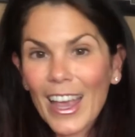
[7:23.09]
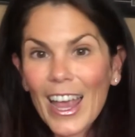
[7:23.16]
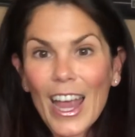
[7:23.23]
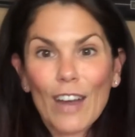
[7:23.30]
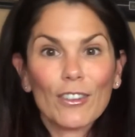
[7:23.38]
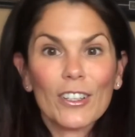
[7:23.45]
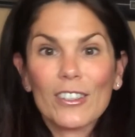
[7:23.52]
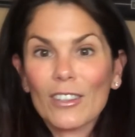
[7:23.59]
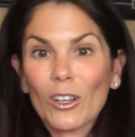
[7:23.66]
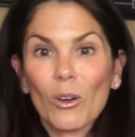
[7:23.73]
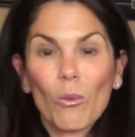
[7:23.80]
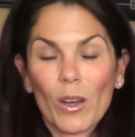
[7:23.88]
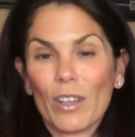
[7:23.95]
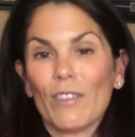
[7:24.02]
Every
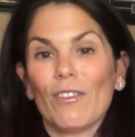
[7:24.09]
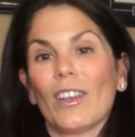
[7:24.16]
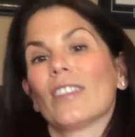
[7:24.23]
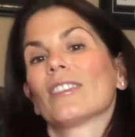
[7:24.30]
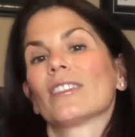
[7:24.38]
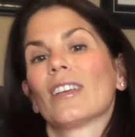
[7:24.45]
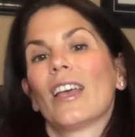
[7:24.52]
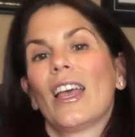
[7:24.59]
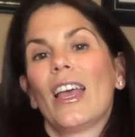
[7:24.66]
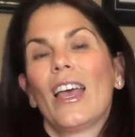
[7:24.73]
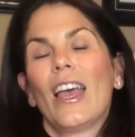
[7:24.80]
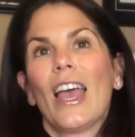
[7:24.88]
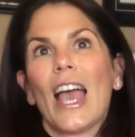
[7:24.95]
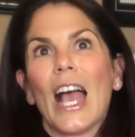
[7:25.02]
single one of us
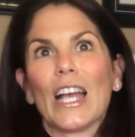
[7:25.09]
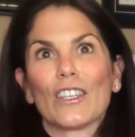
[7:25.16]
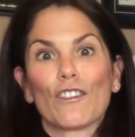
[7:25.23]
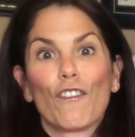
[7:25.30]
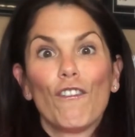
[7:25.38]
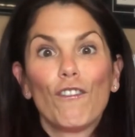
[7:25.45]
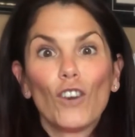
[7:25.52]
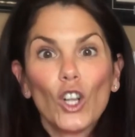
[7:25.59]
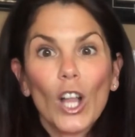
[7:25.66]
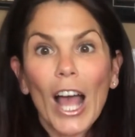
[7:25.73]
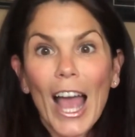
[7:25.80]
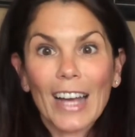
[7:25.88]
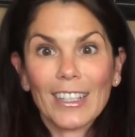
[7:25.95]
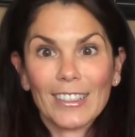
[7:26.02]
has full
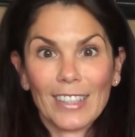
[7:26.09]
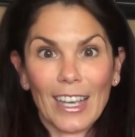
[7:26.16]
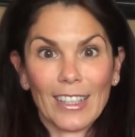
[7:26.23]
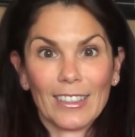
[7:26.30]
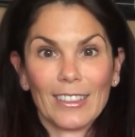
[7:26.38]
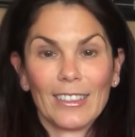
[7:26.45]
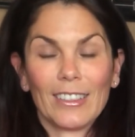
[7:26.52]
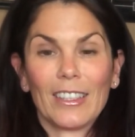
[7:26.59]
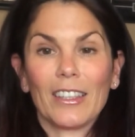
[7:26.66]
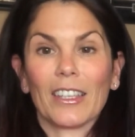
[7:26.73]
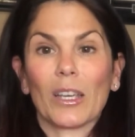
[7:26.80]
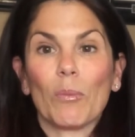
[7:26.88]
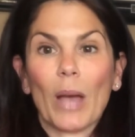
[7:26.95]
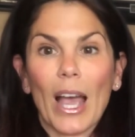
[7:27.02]
access to the
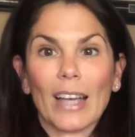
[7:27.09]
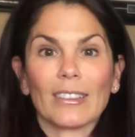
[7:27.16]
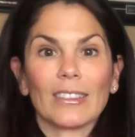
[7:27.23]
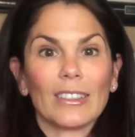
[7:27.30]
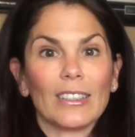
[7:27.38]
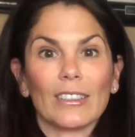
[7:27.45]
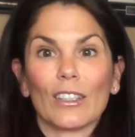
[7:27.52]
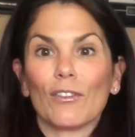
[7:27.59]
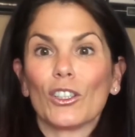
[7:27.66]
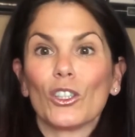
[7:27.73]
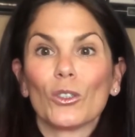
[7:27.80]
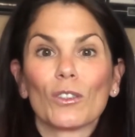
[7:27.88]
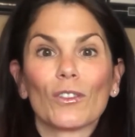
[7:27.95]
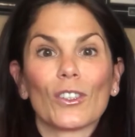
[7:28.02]
capacities of a
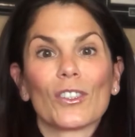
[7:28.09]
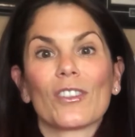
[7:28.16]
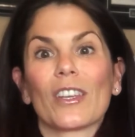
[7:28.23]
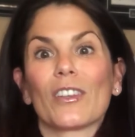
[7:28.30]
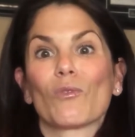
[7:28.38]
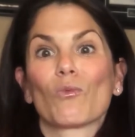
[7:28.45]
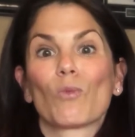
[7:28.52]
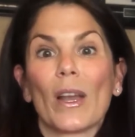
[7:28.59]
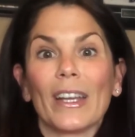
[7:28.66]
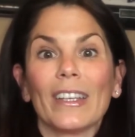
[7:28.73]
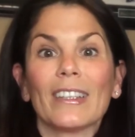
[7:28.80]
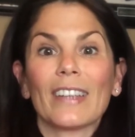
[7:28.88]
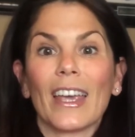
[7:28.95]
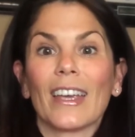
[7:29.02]
universe that is ready
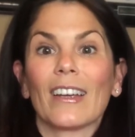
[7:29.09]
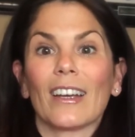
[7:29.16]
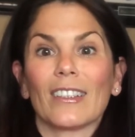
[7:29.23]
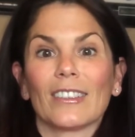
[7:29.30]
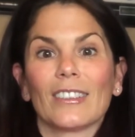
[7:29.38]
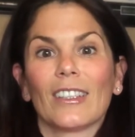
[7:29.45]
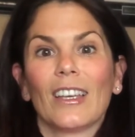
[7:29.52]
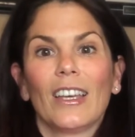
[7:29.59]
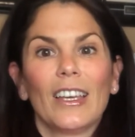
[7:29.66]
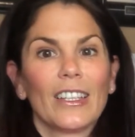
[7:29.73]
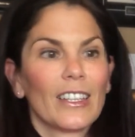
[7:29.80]
to take us